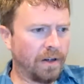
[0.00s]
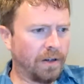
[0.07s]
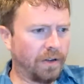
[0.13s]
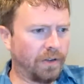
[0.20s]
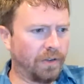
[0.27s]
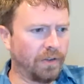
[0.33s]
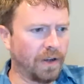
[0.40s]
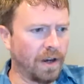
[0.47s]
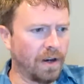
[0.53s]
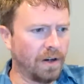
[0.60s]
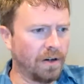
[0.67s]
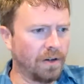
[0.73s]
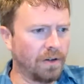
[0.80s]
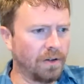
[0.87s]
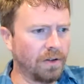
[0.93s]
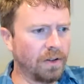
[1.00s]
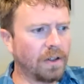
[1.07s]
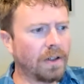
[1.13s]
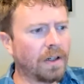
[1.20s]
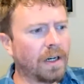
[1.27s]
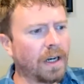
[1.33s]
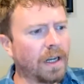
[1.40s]

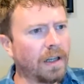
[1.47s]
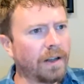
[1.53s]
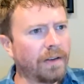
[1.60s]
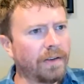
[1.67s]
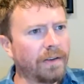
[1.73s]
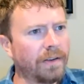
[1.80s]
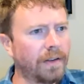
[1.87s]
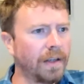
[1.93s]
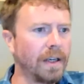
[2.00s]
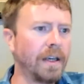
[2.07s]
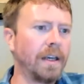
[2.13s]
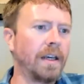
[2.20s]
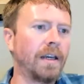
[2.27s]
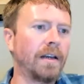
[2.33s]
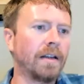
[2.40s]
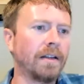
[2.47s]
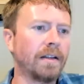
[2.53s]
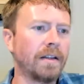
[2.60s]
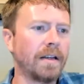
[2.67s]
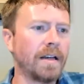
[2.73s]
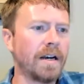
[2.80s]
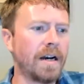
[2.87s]
So let's see.
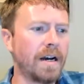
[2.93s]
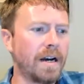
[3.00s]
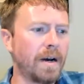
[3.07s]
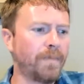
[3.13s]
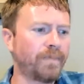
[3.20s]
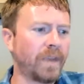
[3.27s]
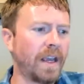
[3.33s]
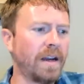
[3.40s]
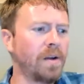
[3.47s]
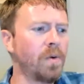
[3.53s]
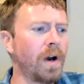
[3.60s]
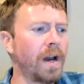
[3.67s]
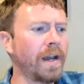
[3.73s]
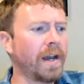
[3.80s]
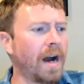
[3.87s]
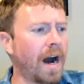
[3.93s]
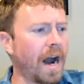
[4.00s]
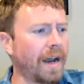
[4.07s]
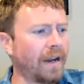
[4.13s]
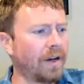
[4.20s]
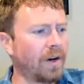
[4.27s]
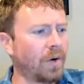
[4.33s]
Anyway,
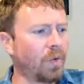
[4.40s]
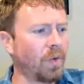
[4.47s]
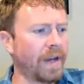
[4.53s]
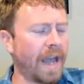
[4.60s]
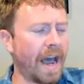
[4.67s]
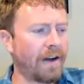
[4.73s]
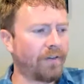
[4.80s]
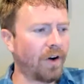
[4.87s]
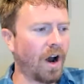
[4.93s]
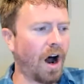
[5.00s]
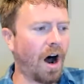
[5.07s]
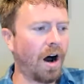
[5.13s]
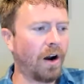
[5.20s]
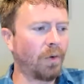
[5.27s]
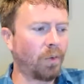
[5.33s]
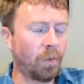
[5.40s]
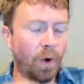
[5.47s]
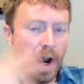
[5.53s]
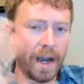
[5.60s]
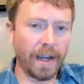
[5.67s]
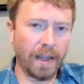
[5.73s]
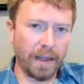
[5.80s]
we have
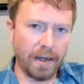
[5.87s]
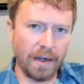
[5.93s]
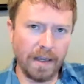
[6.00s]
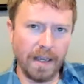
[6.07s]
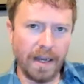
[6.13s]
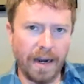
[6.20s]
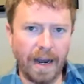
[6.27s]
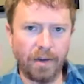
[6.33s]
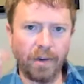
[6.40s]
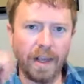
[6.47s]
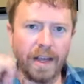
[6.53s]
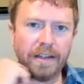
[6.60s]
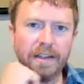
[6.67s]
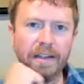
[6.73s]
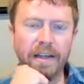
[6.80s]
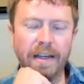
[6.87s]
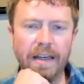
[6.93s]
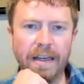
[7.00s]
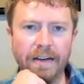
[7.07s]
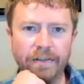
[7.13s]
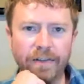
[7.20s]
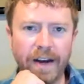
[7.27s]
Ryan, and I would like
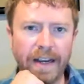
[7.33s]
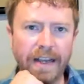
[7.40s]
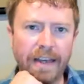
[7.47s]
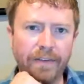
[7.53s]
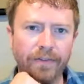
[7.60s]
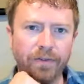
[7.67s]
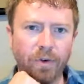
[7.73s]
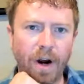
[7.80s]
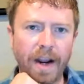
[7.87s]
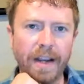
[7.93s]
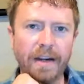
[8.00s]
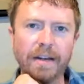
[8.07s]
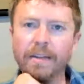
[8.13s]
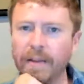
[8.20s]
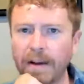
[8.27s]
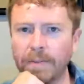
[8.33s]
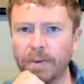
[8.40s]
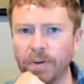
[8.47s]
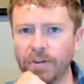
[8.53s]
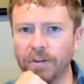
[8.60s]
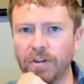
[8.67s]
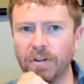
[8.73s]
to invite, if Ryan is
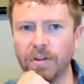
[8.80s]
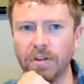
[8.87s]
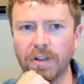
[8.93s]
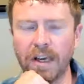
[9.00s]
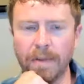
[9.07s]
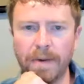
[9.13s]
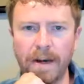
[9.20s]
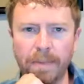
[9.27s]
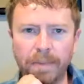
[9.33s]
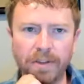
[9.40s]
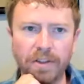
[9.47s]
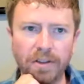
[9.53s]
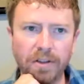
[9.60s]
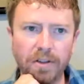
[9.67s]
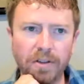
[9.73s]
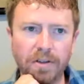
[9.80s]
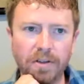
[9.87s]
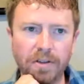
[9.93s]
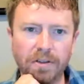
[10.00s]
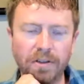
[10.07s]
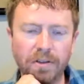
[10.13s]
able to come up to